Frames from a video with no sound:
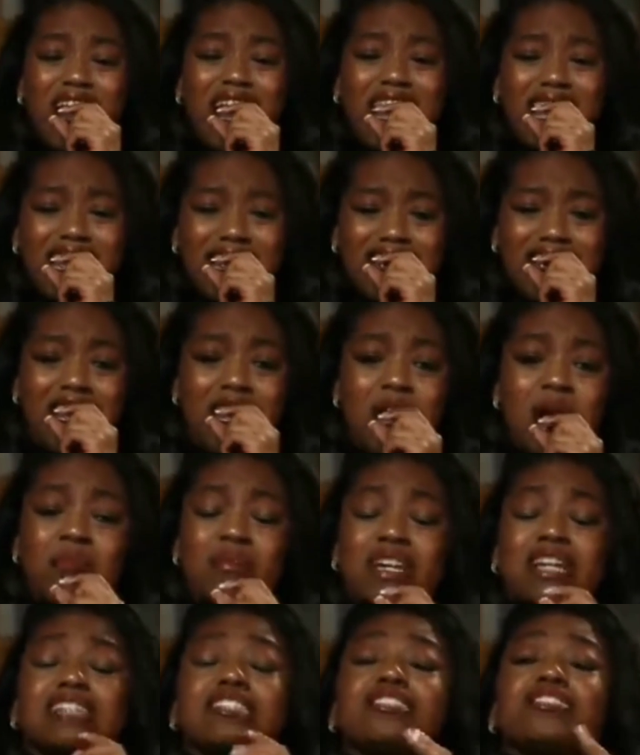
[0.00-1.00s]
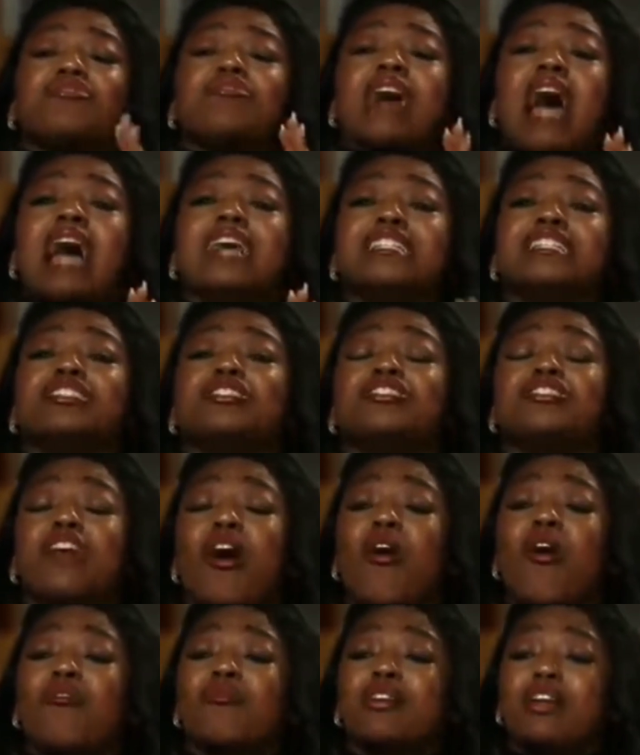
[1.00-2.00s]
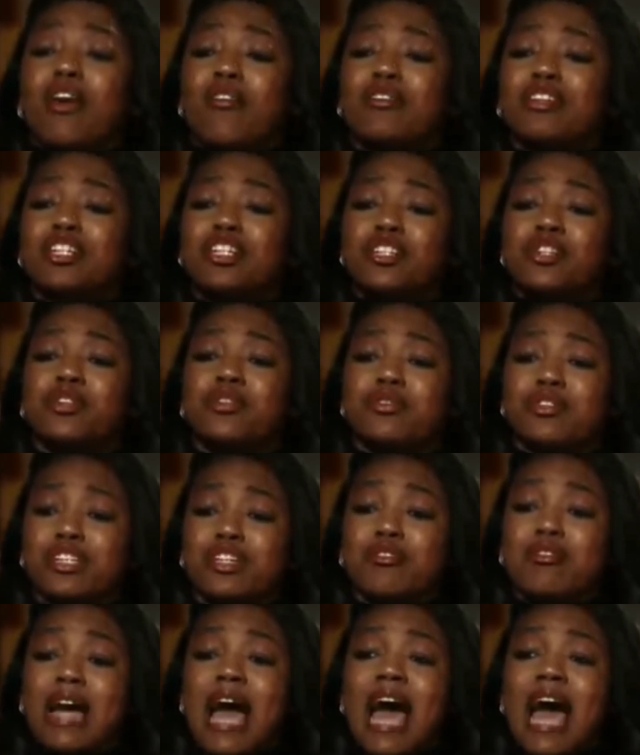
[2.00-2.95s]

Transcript: Jocelyn getting pretty. I don't know. Okay.